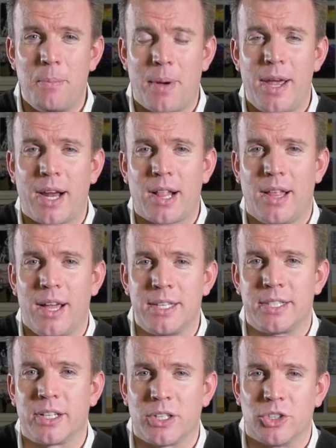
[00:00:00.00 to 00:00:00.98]
by a client
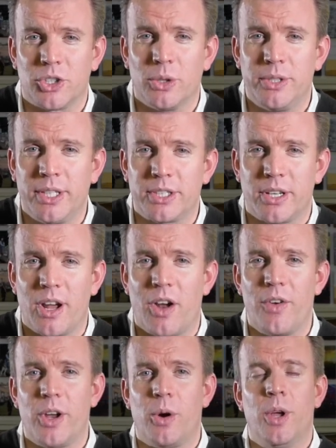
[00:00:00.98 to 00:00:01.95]
in a consulting
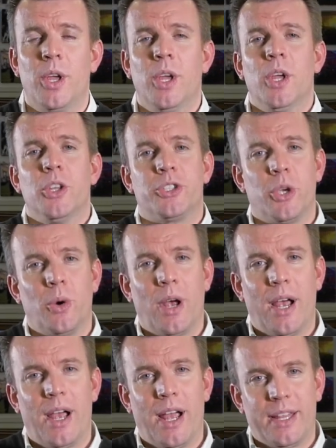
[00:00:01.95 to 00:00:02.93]
scenario to
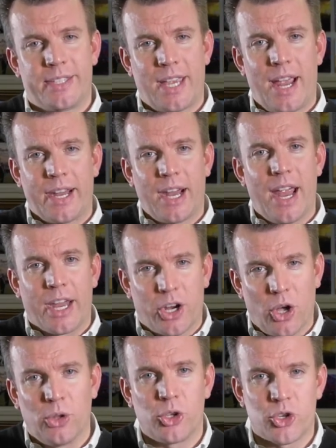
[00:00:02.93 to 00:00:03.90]
attack a
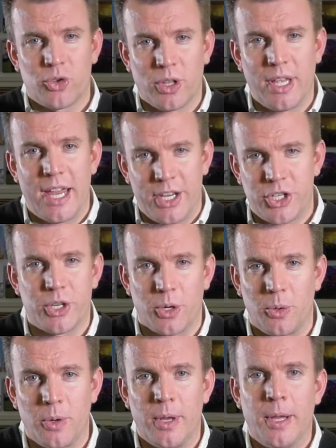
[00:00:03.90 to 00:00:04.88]
cultural
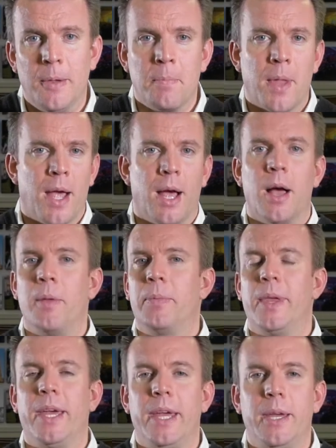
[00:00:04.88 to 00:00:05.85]
issue,
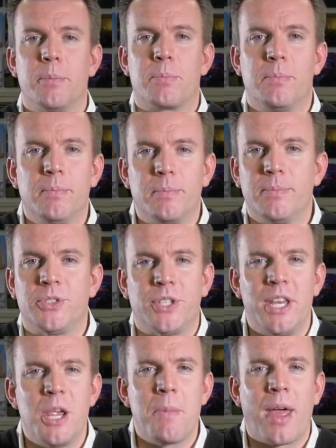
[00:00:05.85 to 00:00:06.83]
the
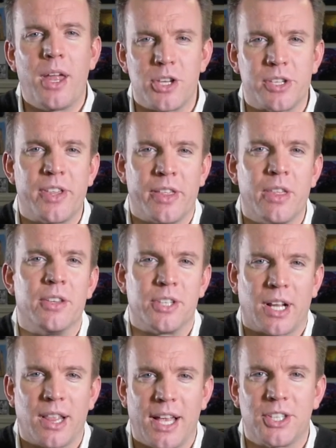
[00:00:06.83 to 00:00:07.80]
senior managers think that there's a
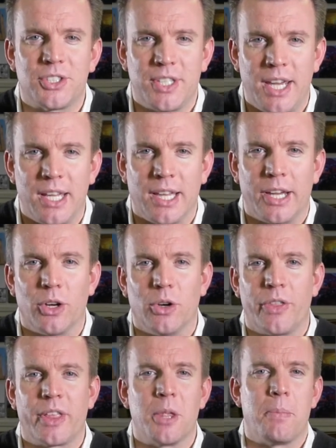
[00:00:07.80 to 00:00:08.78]
glass ceiling, or
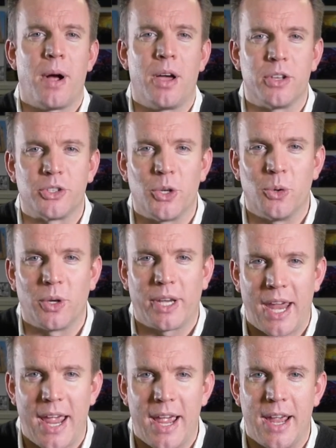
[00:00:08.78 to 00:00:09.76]
think the partners don't
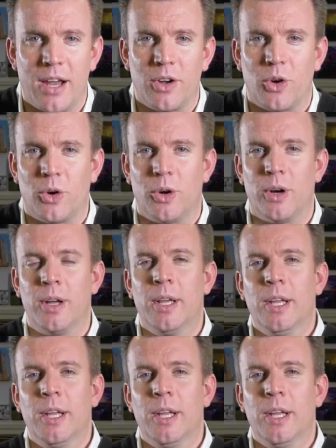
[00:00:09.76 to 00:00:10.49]
care, or